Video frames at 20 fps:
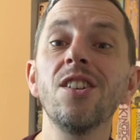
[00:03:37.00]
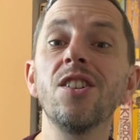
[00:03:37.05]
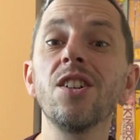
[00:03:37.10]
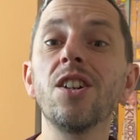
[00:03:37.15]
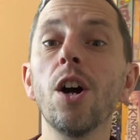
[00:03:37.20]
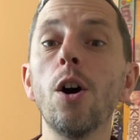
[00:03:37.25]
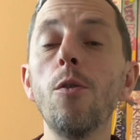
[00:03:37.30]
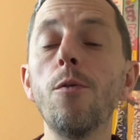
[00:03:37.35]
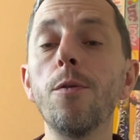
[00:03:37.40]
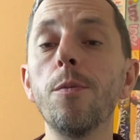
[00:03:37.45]
to
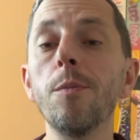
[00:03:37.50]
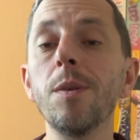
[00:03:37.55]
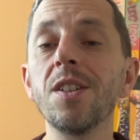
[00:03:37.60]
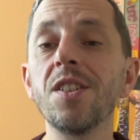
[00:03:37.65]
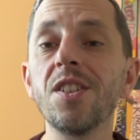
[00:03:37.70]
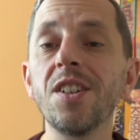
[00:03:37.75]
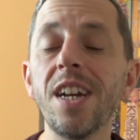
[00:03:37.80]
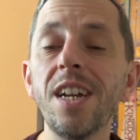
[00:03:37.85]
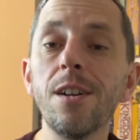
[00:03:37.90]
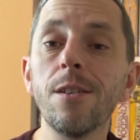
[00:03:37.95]
go from a
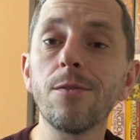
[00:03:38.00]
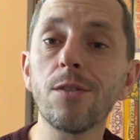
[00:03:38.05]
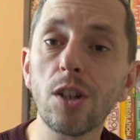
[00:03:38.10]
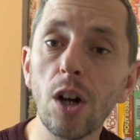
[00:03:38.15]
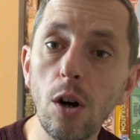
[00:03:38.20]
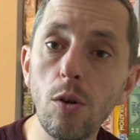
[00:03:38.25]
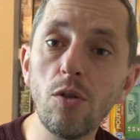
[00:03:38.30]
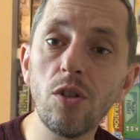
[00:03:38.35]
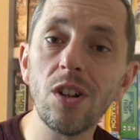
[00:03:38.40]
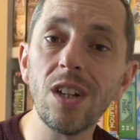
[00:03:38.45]
state of
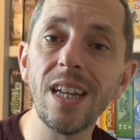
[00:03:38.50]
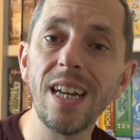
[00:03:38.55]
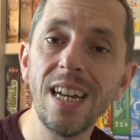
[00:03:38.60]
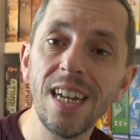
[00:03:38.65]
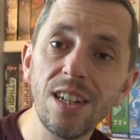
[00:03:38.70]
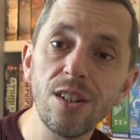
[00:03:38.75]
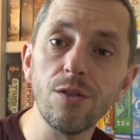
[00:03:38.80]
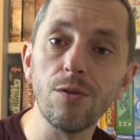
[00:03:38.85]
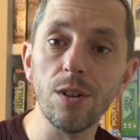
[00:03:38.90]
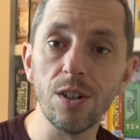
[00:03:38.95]
total
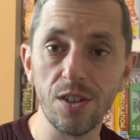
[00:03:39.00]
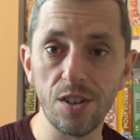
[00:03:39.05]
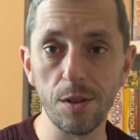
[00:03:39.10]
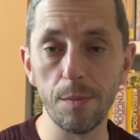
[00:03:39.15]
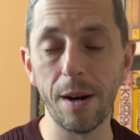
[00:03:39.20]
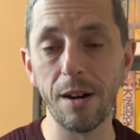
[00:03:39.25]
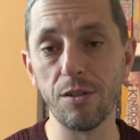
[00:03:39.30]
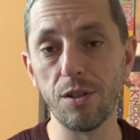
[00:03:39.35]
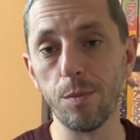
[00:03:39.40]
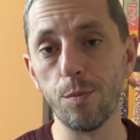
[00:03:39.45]
ignorance
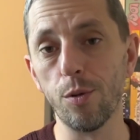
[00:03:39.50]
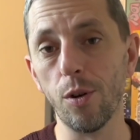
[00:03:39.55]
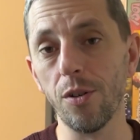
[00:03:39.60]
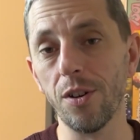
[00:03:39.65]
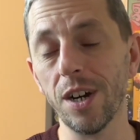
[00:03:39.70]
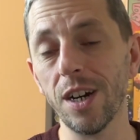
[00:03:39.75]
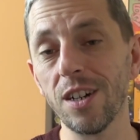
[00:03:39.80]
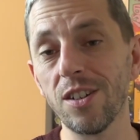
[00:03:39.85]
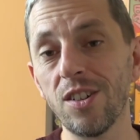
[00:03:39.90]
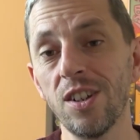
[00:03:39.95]
about a
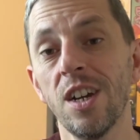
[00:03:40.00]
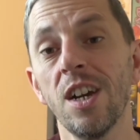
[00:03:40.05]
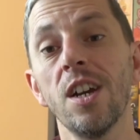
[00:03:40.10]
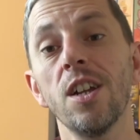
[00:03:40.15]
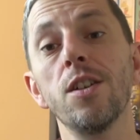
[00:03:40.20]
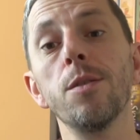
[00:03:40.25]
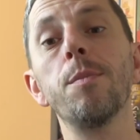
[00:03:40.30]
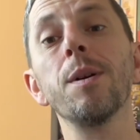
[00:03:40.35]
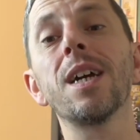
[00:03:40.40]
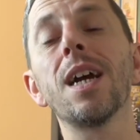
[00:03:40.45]
product
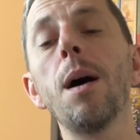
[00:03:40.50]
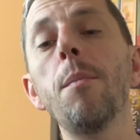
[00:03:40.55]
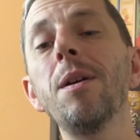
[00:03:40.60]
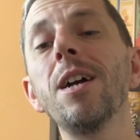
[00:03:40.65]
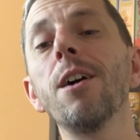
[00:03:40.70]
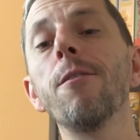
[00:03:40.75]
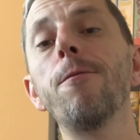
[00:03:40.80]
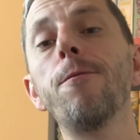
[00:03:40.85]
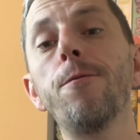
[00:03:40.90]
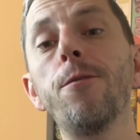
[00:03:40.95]
to becoming
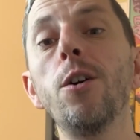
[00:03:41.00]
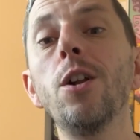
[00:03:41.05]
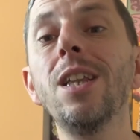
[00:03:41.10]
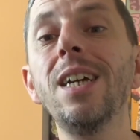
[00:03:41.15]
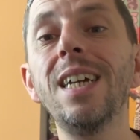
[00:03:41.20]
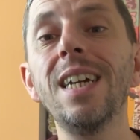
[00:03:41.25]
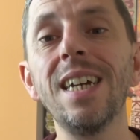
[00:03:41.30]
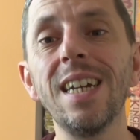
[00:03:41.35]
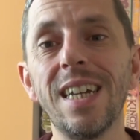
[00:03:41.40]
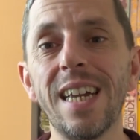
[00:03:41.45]
a
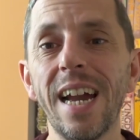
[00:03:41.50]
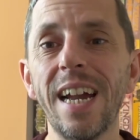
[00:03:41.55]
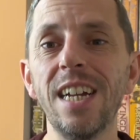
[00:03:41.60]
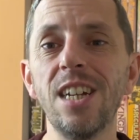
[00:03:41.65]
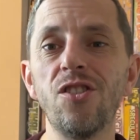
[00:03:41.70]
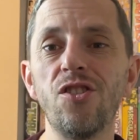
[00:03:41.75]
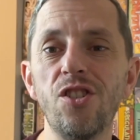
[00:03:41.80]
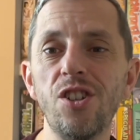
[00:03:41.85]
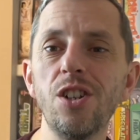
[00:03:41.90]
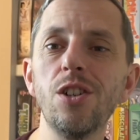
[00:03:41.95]
fully
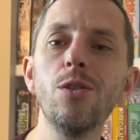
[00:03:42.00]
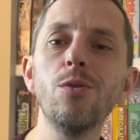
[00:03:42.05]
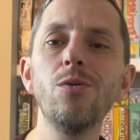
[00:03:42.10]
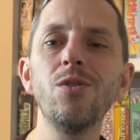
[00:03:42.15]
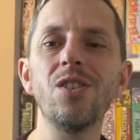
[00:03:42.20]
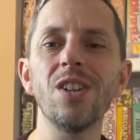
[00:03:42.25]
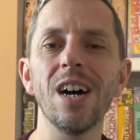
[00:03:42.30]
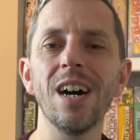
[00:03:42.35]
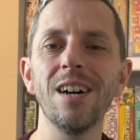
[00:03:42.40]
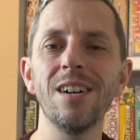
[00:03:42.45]
engaged
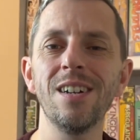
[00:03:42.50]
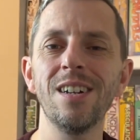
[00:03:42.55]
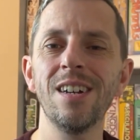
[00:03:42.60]
user.